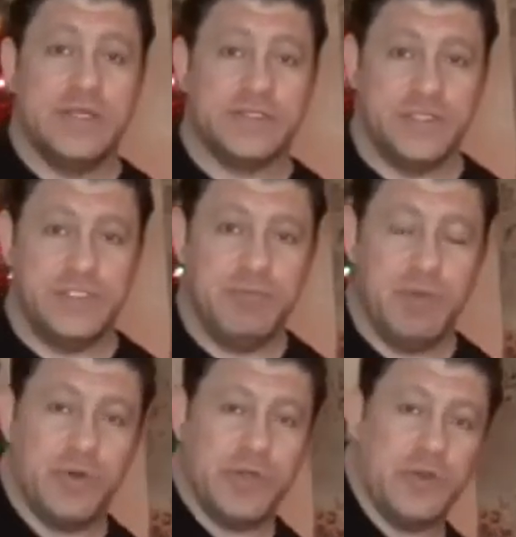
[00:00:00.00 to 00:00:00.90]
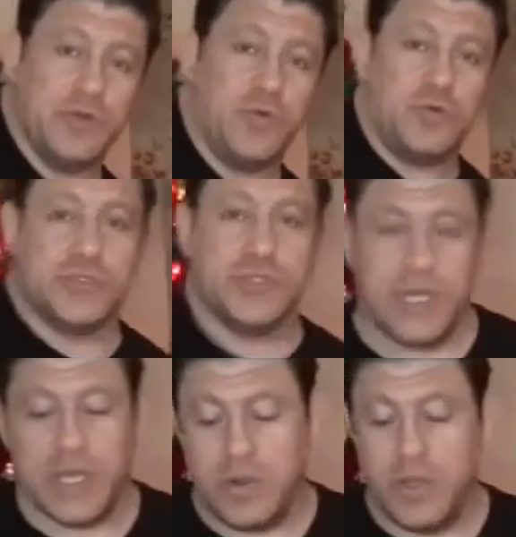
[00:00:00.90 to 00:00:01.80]
It's in the GP100 holster
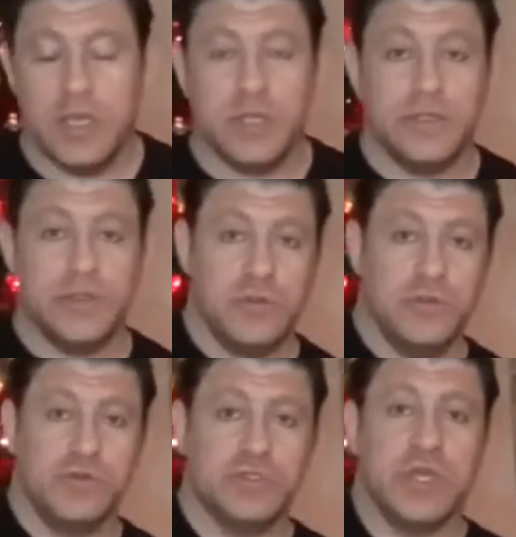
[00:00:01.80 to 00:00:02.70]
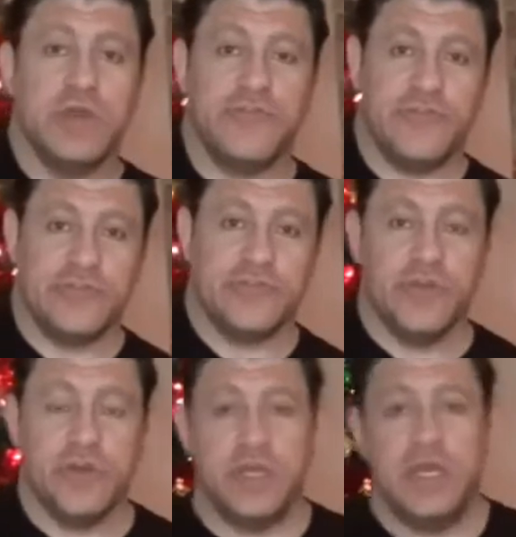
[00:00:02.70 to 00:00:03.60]
now. A little loose, fits
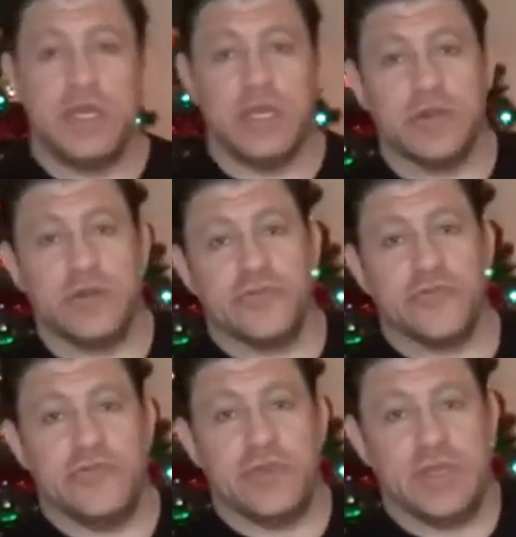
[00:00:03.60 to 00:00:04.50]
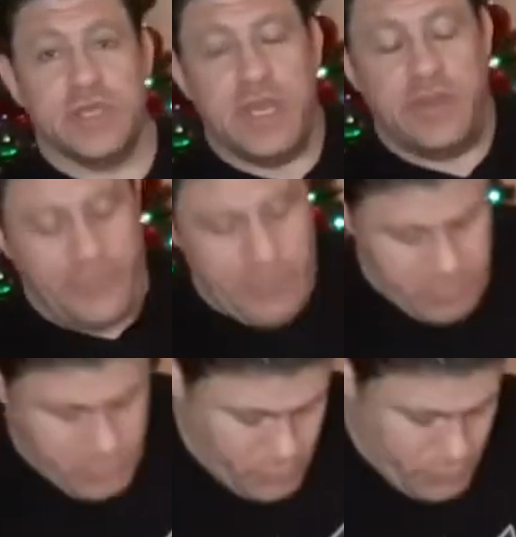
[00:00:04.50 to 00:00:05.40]
good. It can also fit in the K-frame
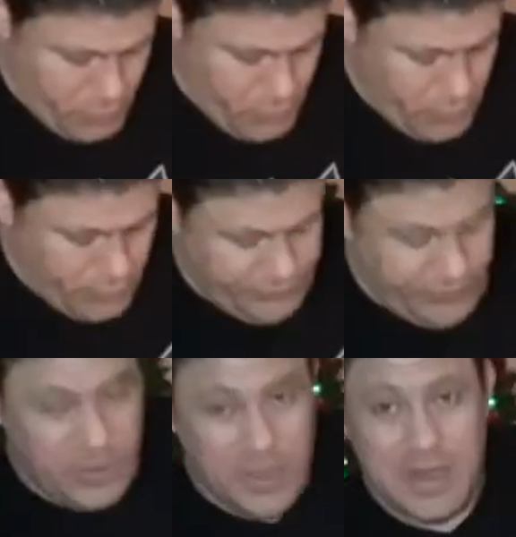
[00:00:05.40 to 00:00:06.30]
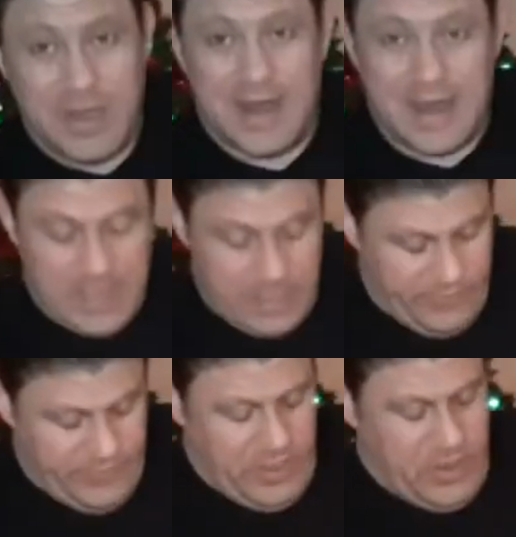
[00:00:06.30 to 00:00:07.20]
holster I
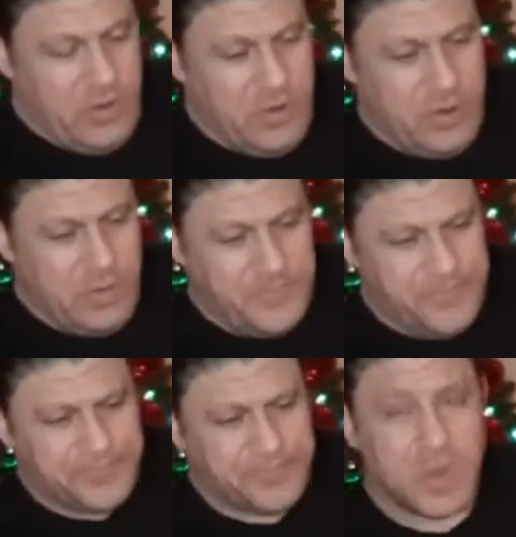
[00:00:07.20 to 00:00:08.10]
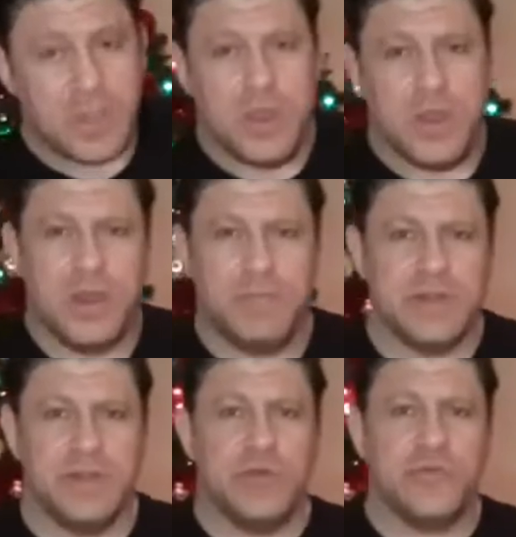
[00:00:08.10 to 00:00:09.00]
have here, but
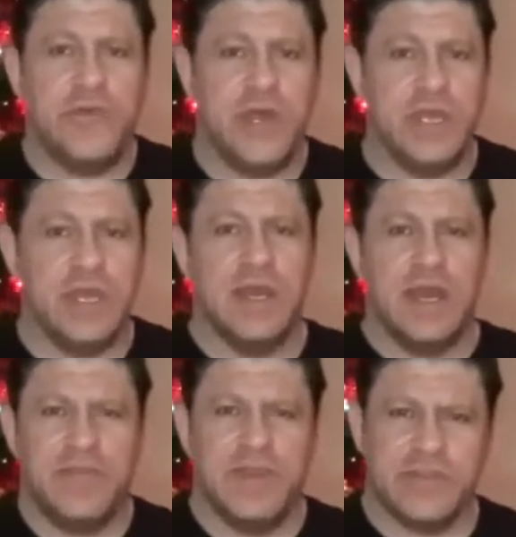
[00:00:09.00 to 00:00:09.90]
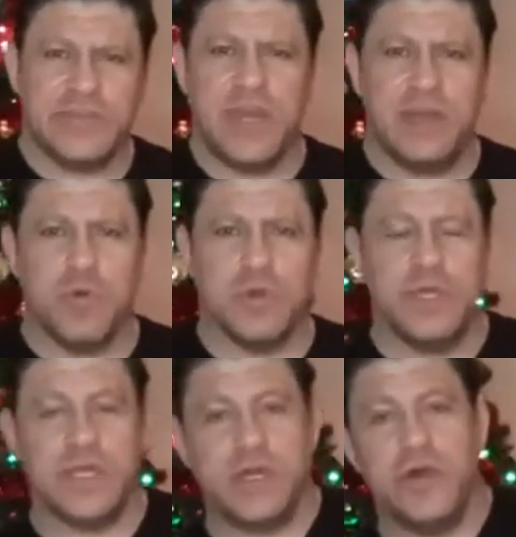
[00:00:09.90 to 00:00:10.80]
a little tight. I think it's kind of more
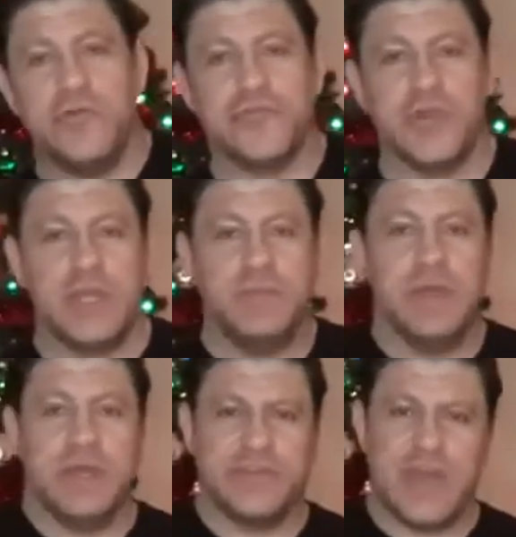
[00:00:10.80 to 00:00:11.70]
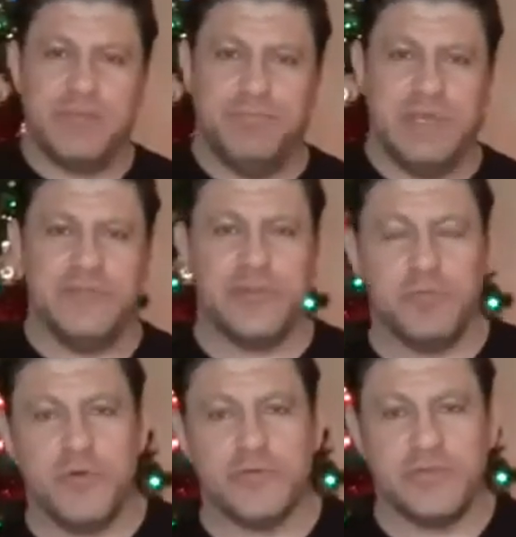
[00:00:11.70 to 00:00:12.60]
like an L frame. It's gotten beefed
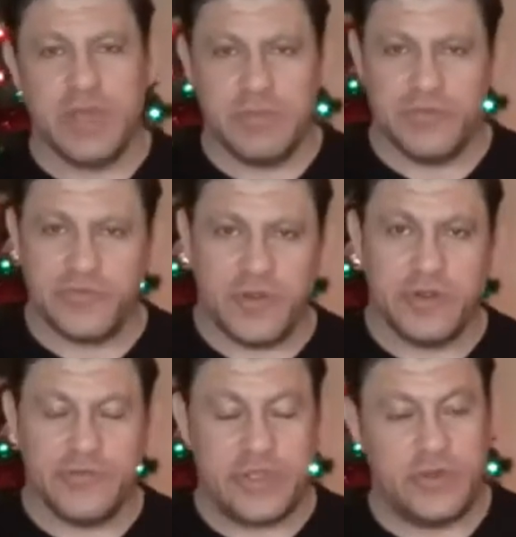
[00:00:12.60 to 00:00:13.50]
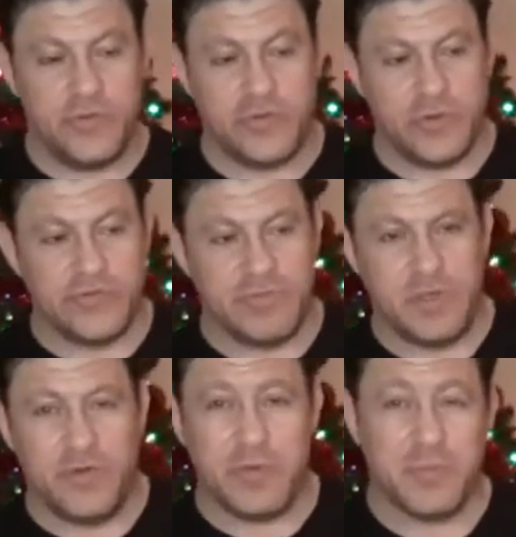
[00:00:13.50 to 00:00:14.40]
up over time as far as I know. Taurus, let me
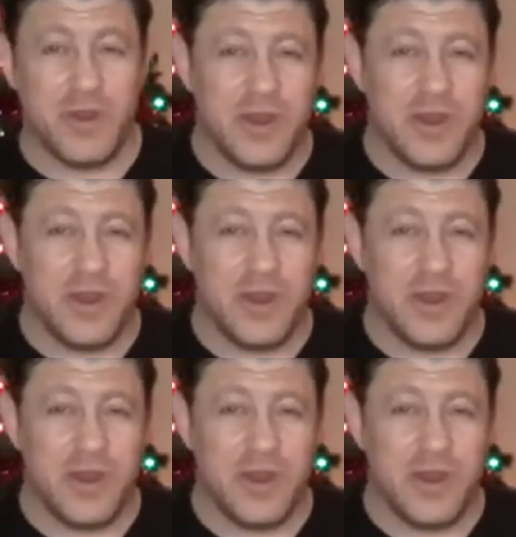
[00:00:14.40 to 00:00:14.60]
know if I'm